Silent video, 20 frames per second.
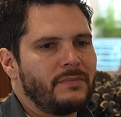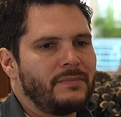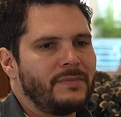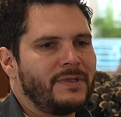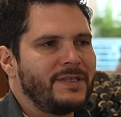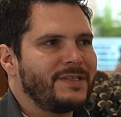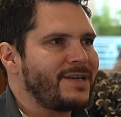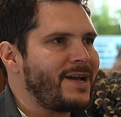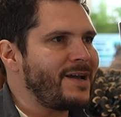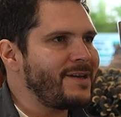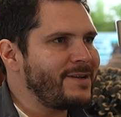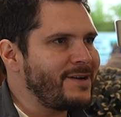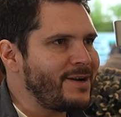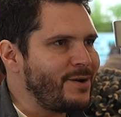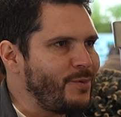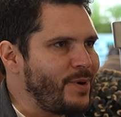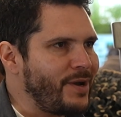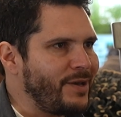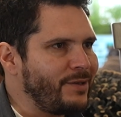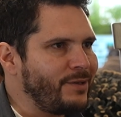design in
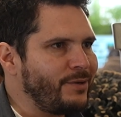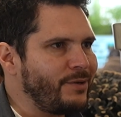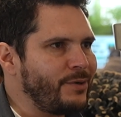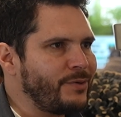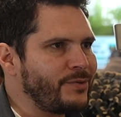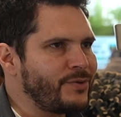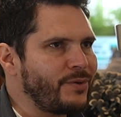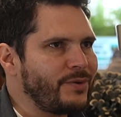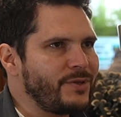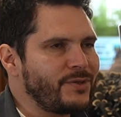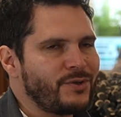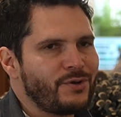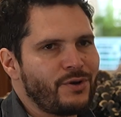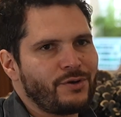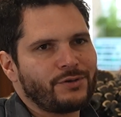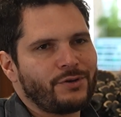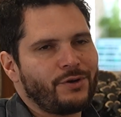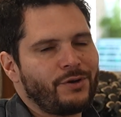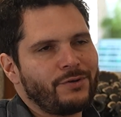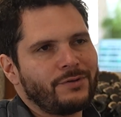a way, So it's
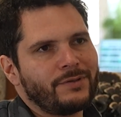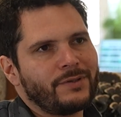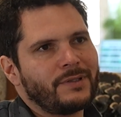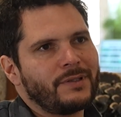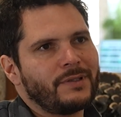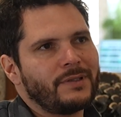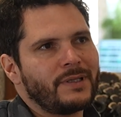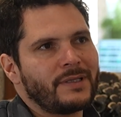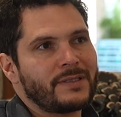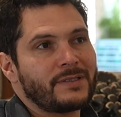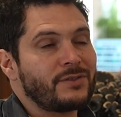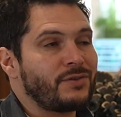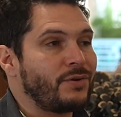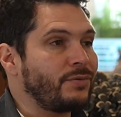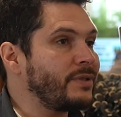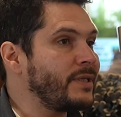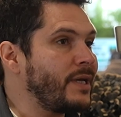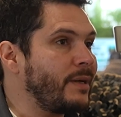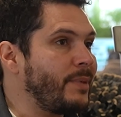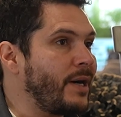not only and
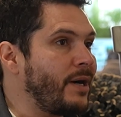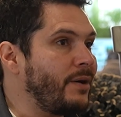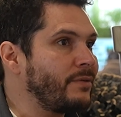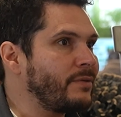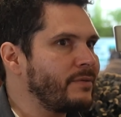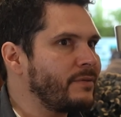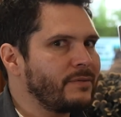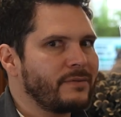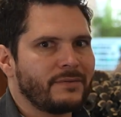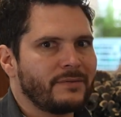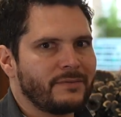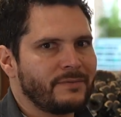solely about